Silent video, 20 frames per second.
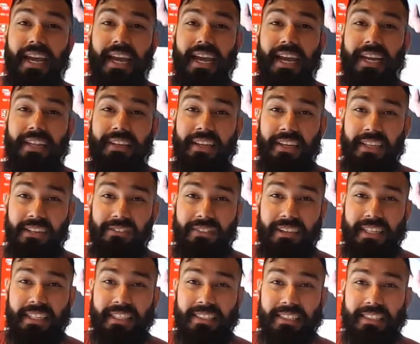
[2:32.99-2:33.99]
And they're going to
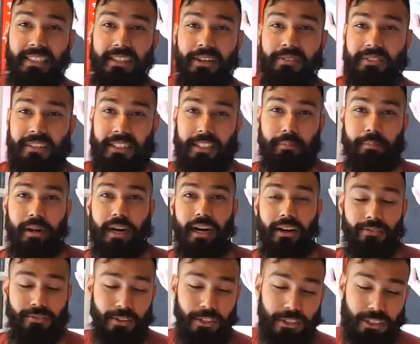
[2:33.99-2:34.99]
release the obviously the
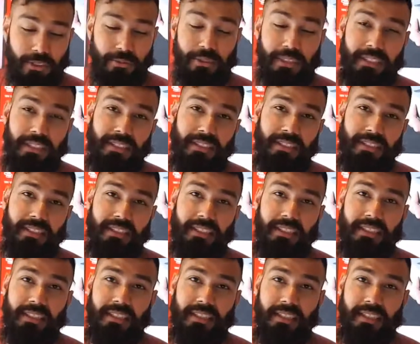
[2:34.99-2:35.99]
PAL version, which is the
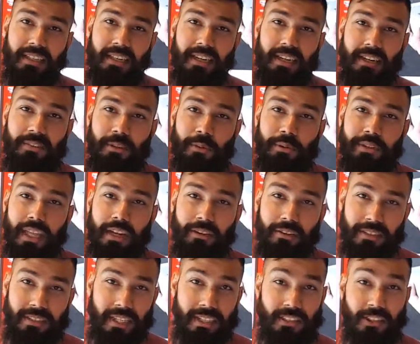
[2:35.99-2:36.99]
uh, the one that
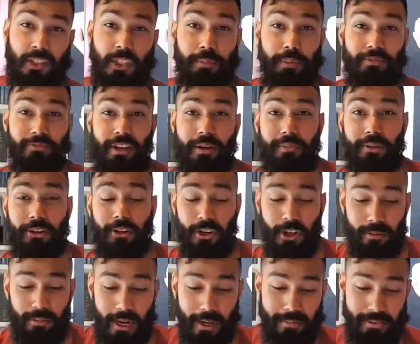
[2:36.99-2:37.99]
looks like the Super
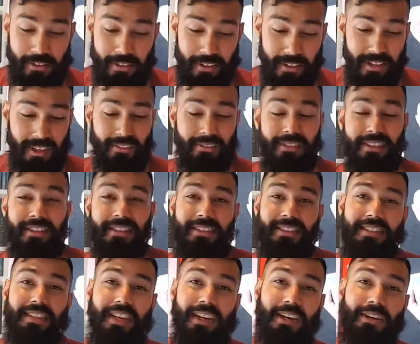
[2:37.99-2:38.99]
Famicom. I absolutely love this
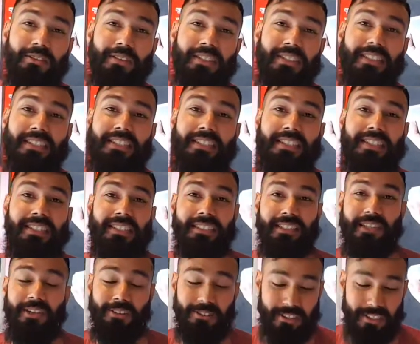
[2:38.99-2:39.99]
style. This is the
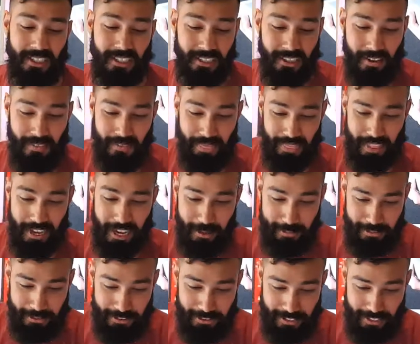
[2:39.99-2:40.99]
nostalgia that I
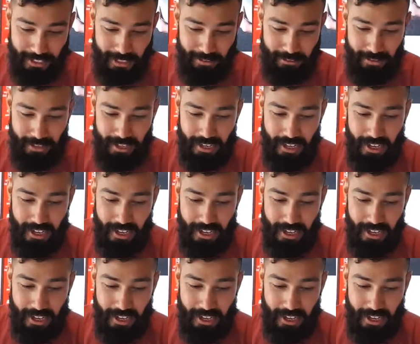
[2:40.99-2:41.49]
absolutely love.